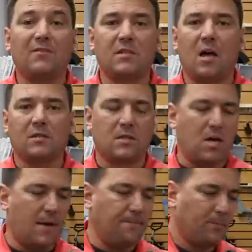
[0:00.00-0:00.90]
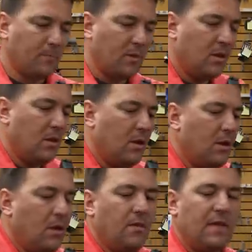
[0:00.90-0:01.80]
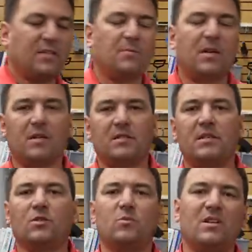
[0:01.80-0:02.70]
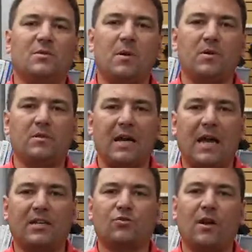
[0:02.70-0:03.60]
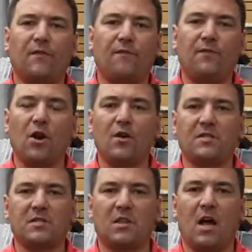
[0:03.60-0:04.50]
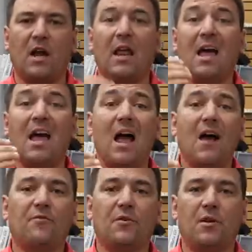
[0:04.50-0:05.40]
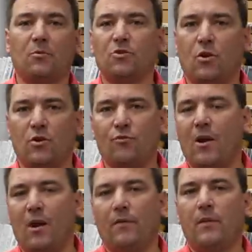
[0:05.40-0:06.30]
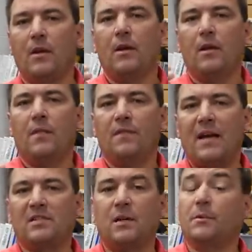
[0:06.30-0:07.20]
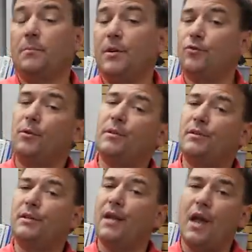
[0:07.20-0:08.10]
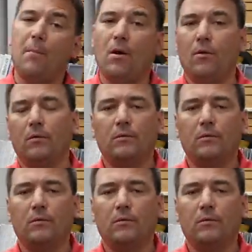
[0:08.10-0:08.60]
a stock slide. That's because this one experienced a catastrophic failure of the slide after a double charge round. That's something to be attributed to the ammo,